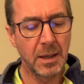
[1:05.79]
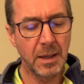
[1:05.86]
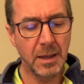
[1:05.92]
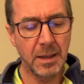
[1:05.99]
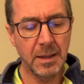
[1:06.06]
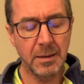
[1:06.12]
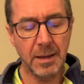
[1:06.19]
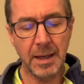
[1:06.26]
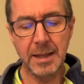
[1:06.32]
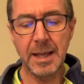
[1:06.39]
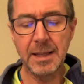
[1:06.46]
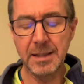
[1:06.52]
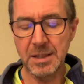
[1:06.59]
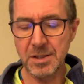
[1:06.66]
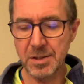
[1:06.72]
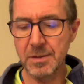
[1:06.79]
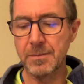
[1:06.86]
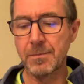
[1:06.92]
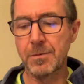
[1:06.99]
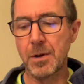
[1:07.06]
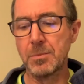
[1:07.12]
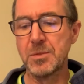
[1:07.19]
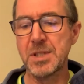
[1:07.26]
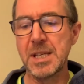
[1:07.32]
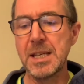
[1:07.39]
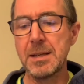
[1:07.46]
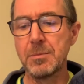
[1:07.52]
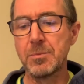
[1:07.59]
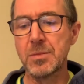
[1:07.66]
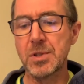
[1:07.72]
I get this from
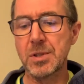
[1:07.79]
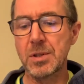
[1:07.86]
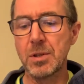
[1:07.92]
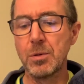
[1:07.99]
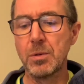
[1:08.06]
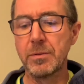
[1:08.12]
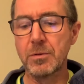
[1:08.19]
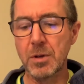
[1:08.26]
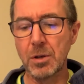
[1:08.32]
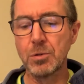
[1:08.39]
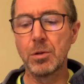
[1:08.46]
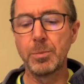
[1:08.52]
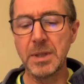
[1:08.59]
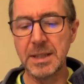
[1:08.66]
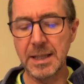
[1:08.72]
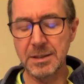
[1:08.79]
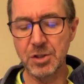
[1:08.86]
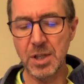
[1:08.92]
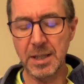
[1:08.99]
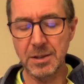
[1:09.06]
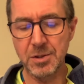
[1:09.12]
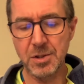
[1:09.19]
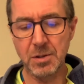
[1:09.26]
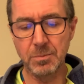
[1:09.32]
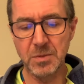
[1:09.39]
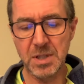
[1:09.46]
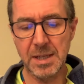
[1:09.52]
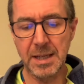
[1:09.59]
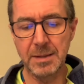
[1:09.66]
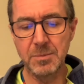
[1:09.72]
teams who have grown up in Agile
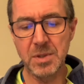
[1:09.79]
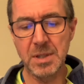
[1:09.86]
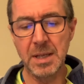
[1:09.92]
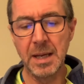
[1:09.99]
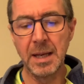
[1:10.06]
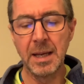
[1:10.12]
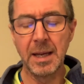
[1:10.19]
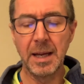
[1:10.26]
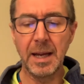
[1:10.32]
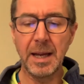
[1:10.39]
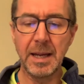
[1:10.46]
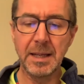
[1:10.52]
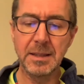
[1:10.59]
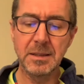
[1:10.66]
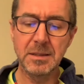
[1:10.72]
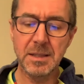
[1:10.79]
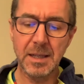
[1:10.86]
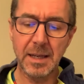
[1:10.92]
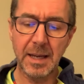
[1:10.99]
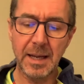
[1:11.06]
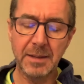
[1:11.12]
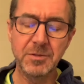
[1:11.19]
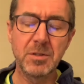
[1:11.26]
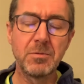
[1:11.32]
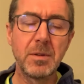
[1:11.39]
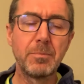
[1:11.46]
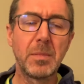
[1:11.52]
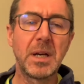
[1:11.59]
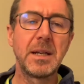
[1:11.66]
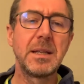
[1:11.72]
sometimes, and I have to
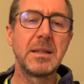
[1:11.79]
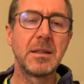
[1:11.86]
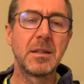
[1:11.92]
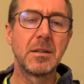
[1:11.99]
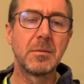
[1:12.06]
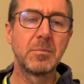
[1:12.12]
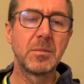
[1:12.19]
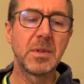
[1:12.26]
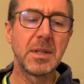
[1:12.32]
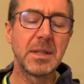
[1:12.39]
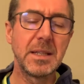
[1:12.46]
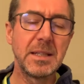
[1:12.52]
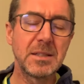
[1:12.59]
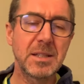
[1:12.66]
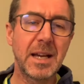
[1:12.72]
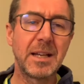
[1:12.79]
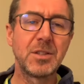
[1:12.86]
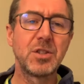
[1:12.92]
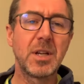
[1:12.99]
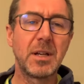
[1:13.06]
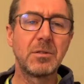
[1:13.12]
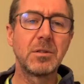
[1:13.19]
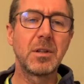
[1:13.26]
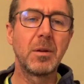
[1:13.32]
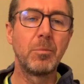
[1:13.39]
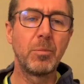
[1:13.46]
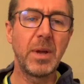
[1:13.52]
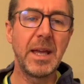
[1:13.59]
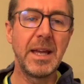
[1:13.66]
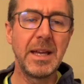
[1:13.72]
remind them that it's Agile
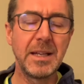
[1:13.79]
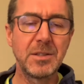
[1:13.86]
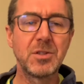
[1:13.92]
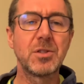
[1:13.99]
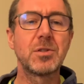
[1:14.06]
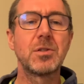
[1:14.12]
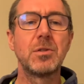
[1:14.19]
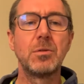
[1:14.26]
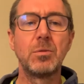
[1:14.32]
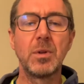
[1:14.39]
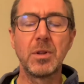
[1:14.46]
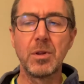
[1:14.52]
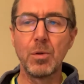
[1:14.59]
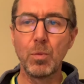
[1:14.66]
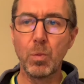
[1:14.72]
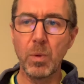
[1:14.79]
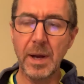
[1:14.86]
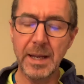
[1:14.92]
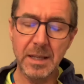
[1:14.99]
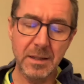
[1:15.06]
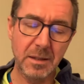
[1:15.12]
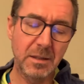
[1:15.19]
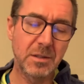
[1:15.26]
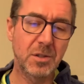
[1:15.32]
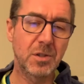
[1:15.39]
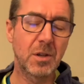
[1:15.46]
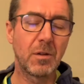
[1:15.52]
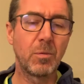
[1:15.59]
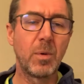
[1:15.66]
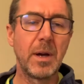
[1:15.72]
compared to the way that
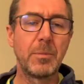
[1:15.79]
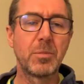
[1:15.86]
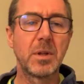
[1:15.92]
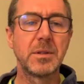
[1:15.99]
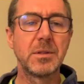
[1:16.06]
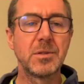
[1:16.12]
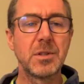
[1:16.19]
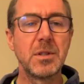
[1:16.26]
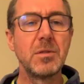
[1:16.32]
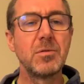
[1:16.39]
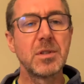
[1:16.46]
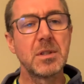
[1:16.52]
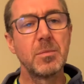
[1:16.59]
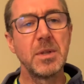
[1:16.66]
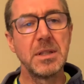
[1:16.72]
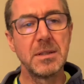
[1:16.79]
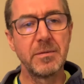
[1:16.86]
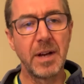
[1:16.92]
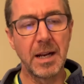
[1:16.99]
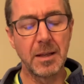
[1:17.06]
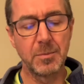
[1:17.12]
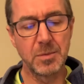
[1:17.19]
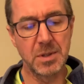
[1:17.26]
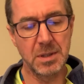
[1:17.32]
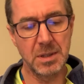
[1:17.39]
software products used to be developed.